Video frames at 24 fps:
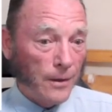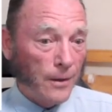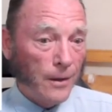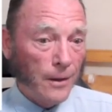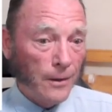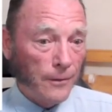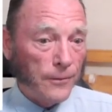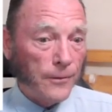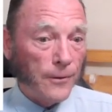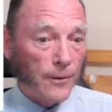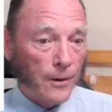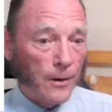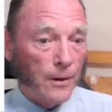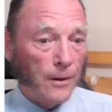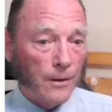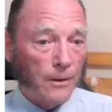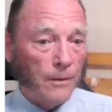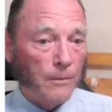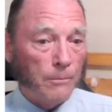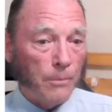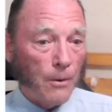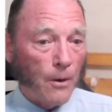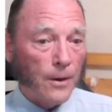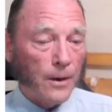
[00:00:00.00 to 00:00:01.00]
for
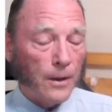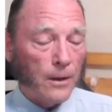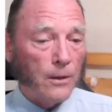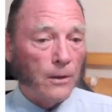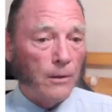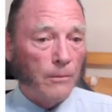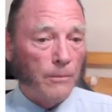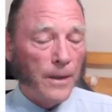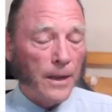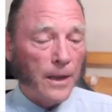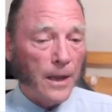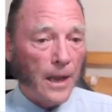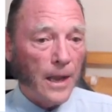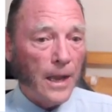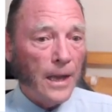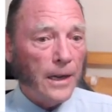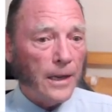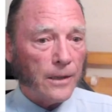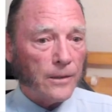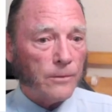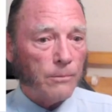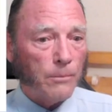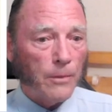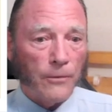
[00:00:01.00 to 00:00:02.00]
particle
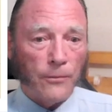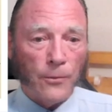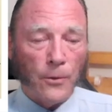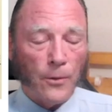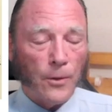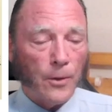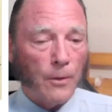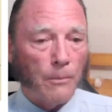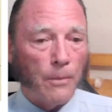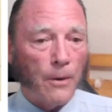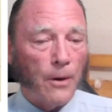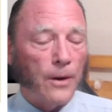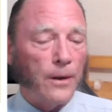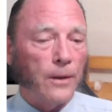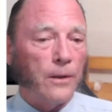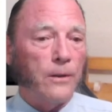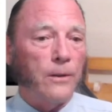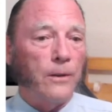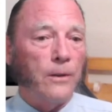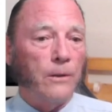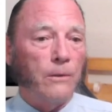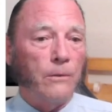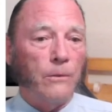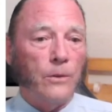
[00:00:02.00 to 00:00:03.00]
mechanics before the
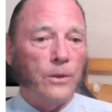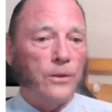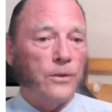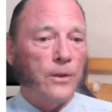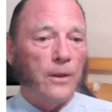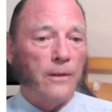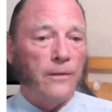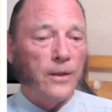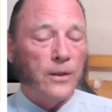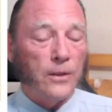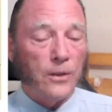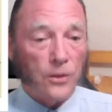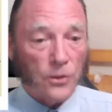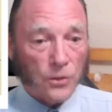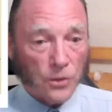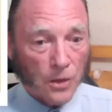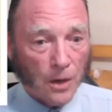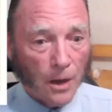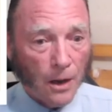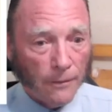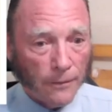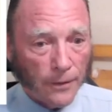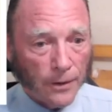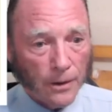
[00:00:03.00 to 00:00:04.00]
particle was even
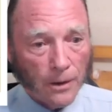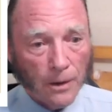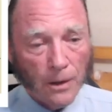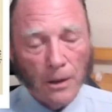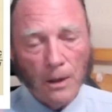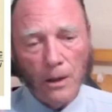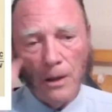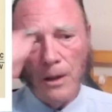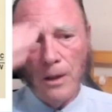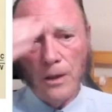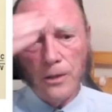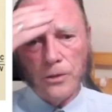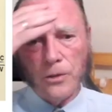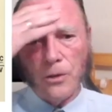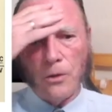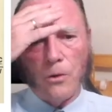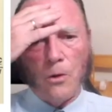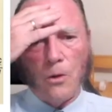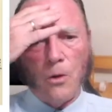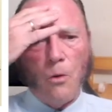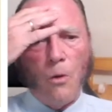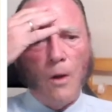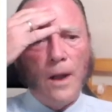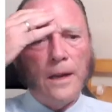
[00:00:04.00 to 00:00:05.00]
discovered. So
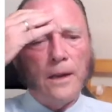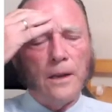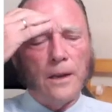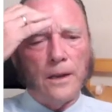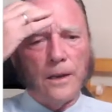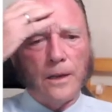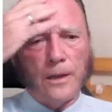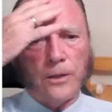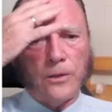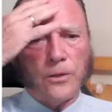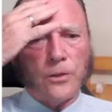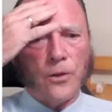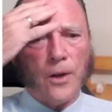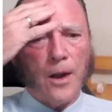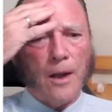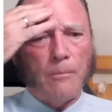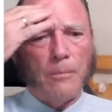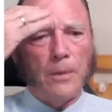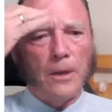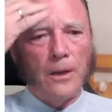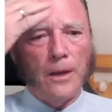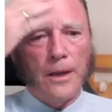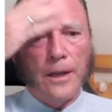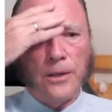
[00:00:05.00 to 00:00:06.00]
quite an
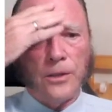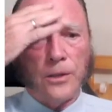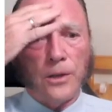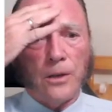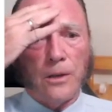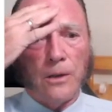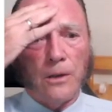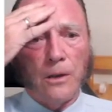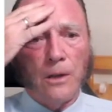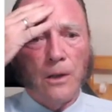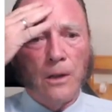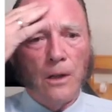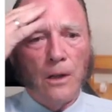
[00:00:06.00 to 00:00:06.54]
extrapolation.